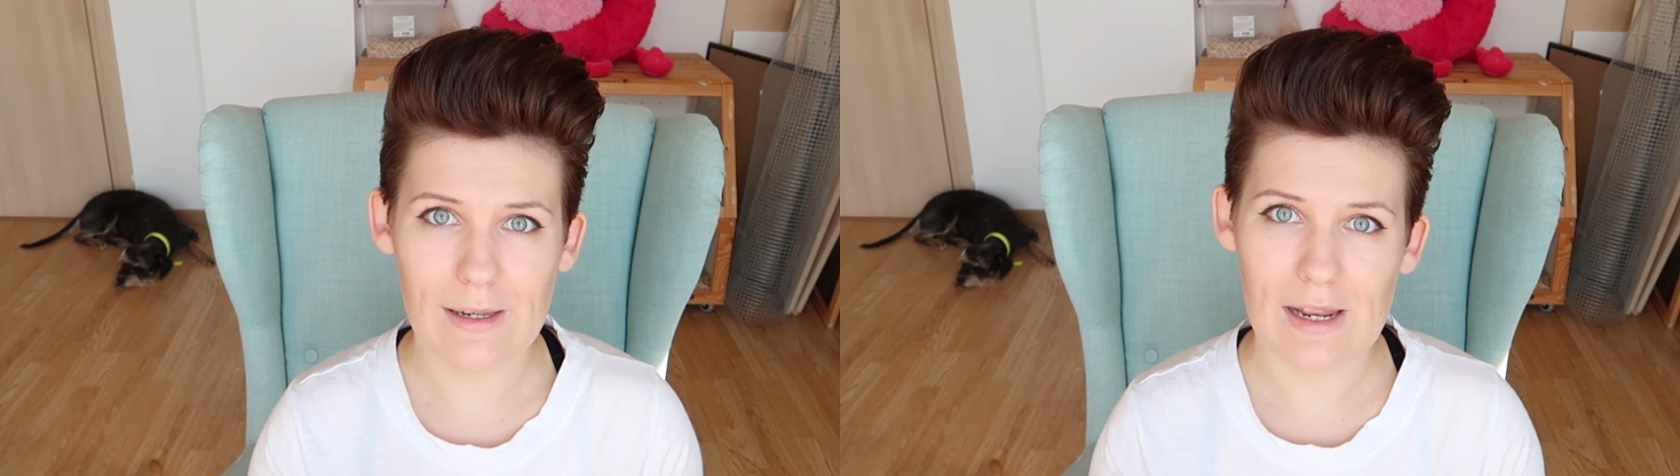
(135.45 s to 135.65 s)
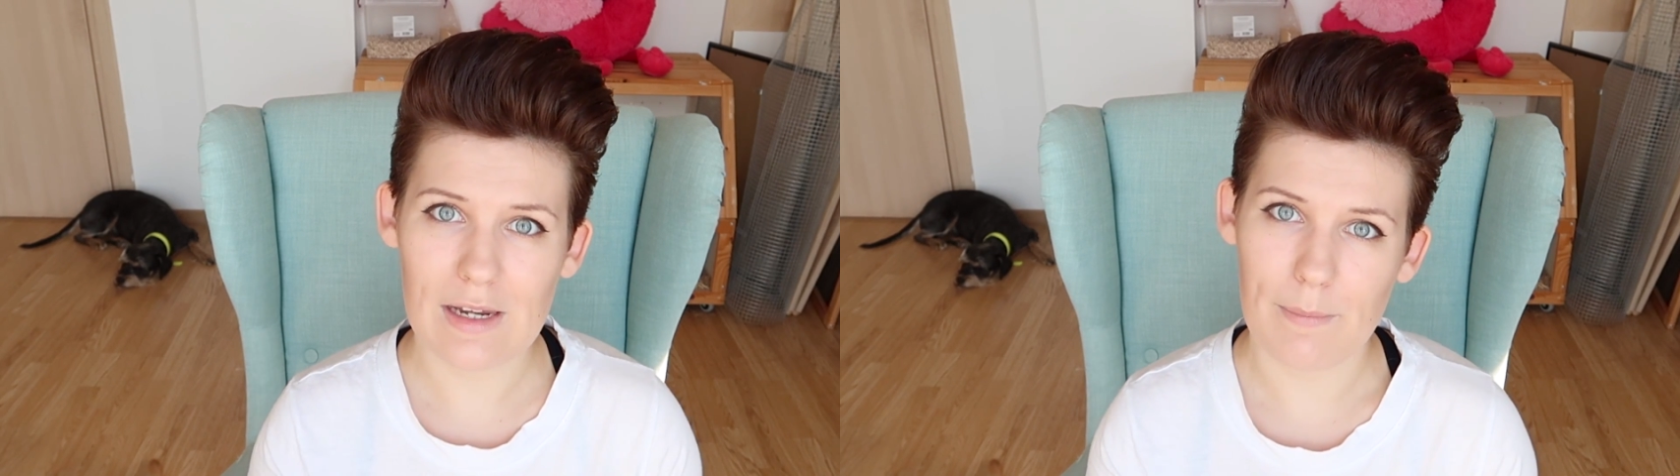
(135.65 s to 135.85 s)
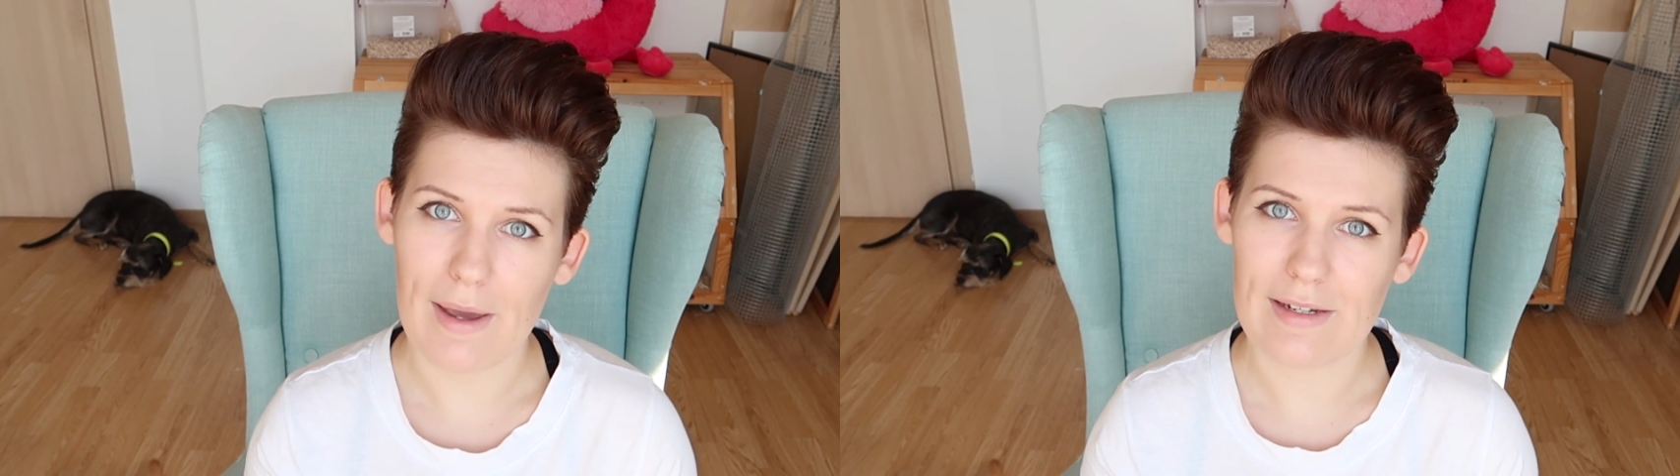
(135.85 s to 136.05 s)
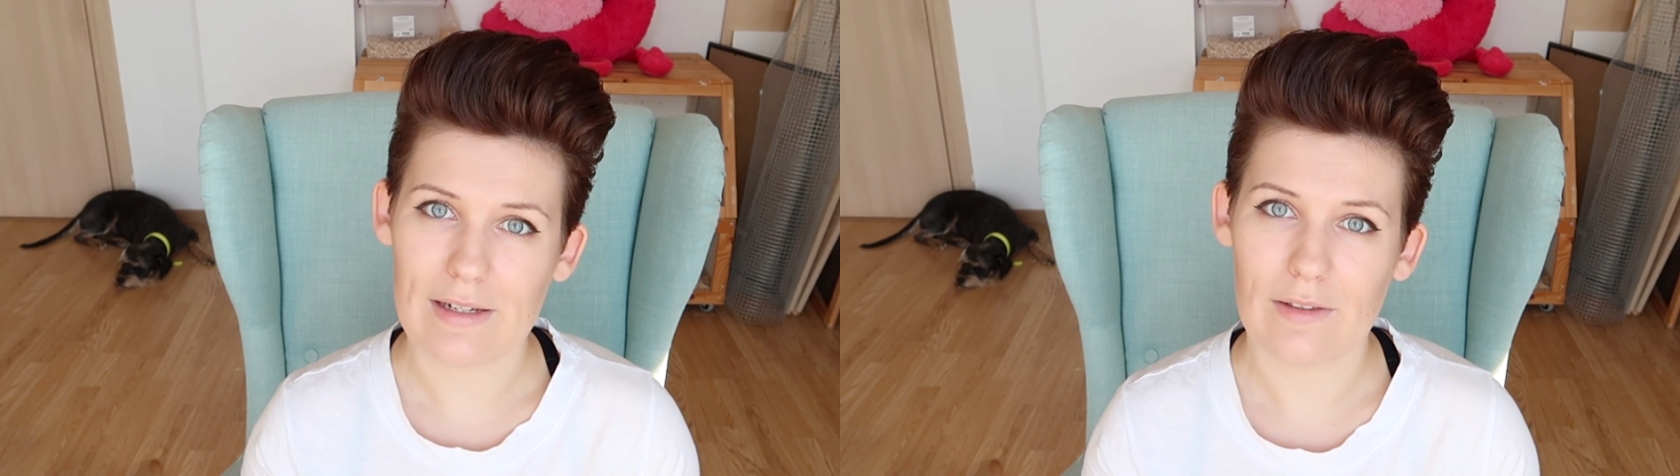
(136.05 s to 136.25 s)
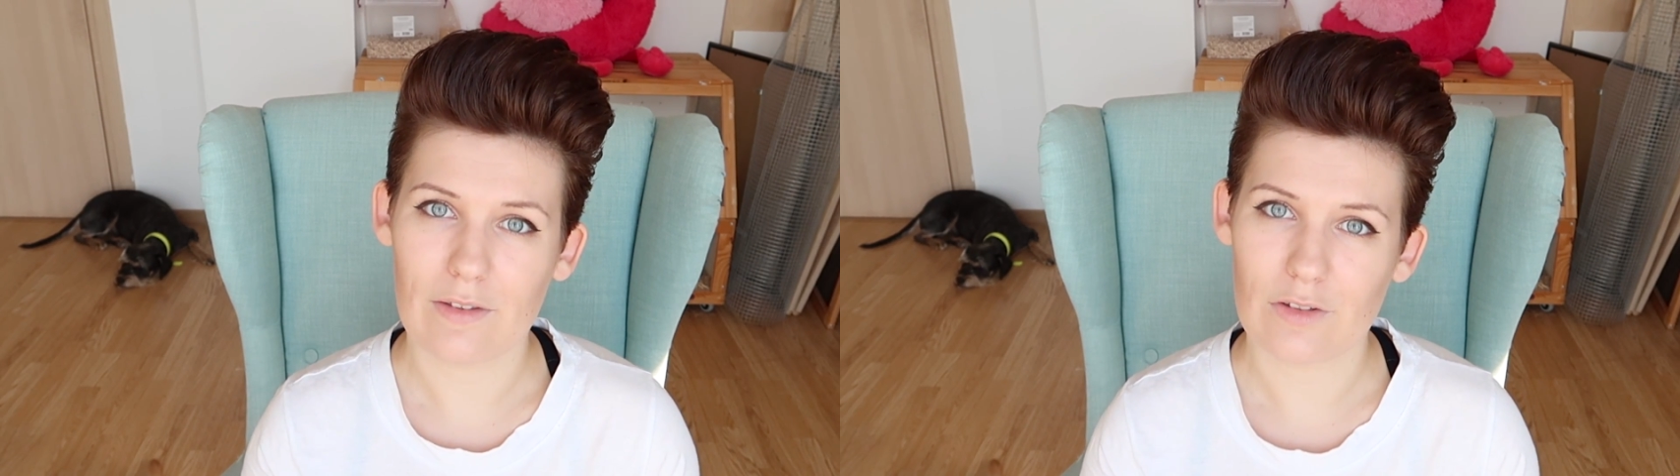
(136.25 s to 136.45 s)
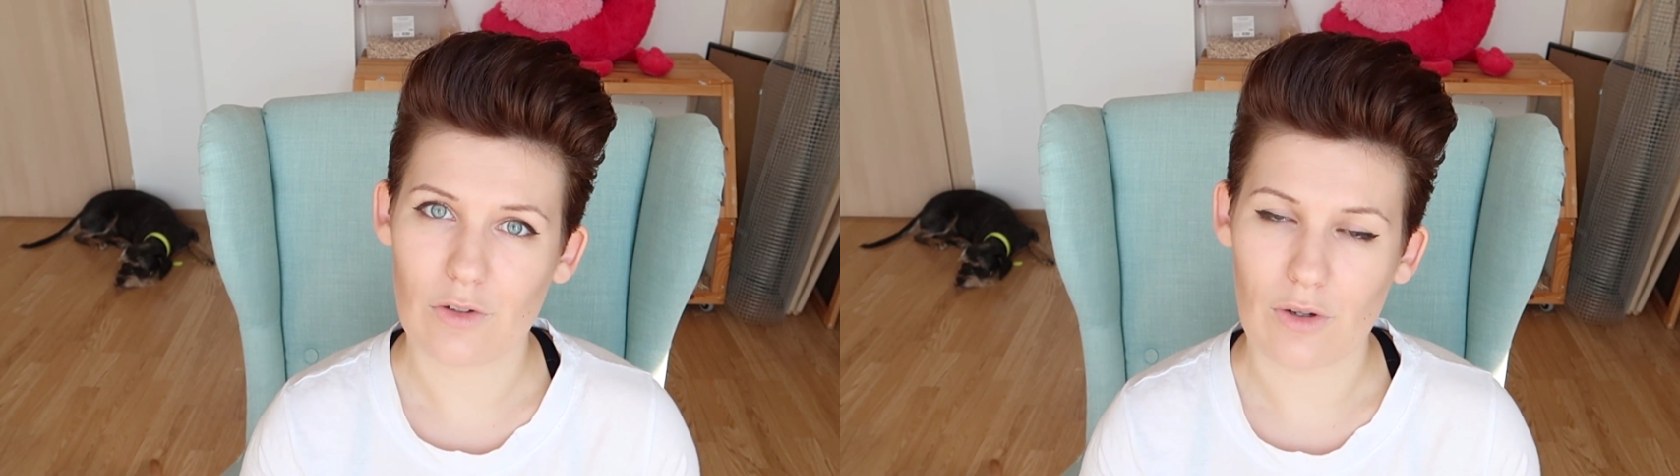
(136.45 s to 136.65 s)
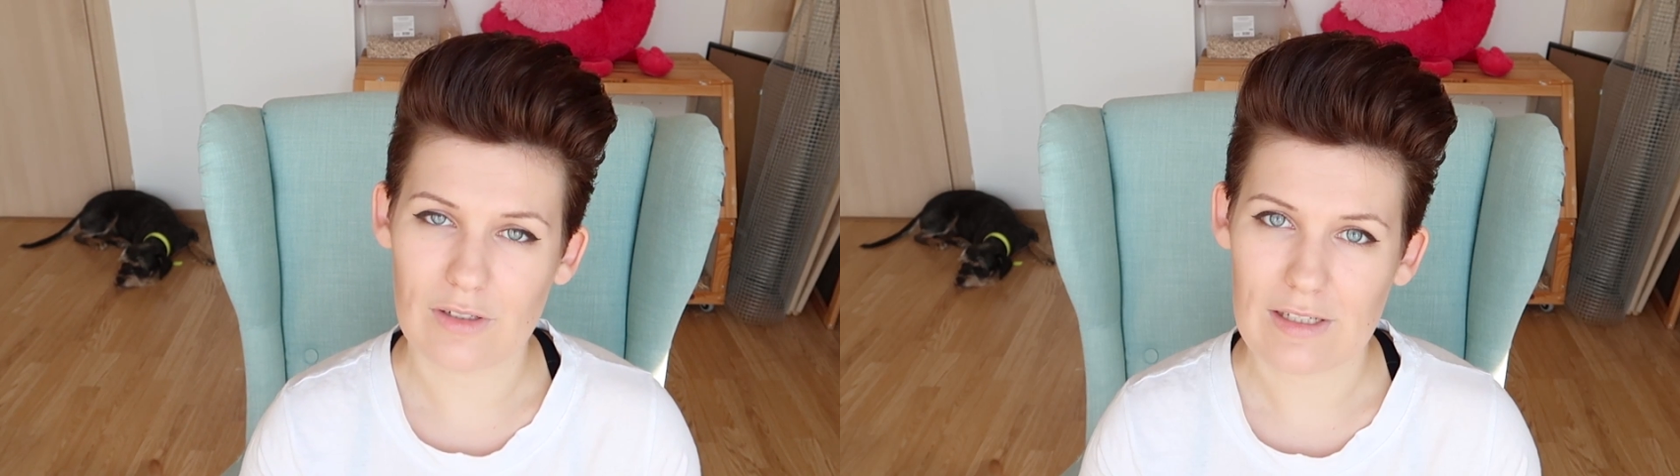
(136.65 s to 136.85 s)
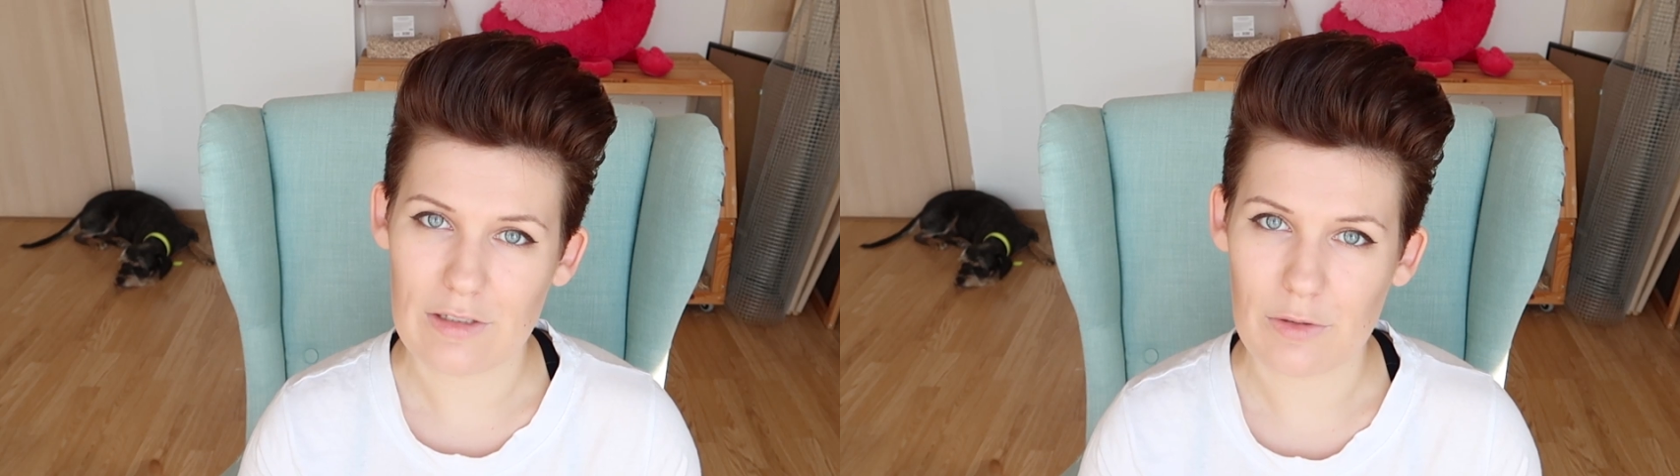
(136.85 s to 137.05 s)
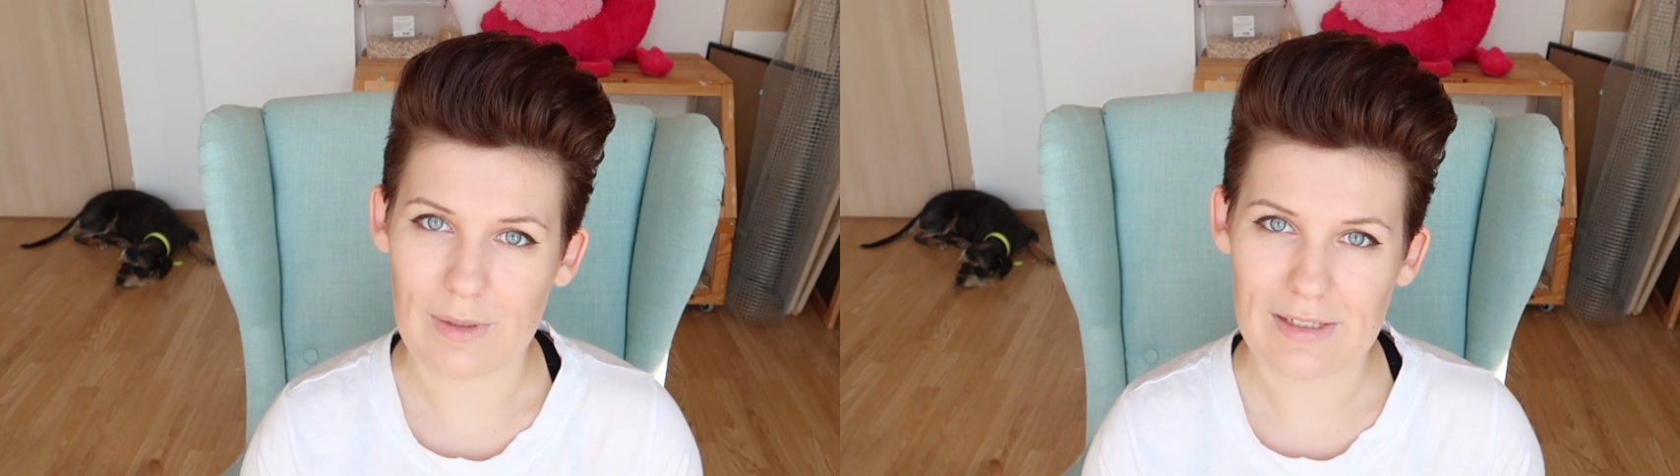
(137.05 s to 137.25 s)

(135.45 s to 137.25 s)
and any bedding that's got into